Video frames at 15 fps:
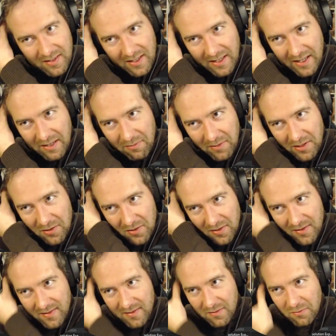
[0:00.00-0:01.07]
and we
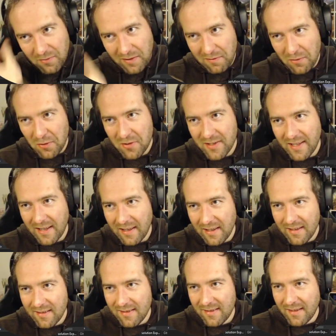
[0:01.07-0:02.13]
just reverse that list.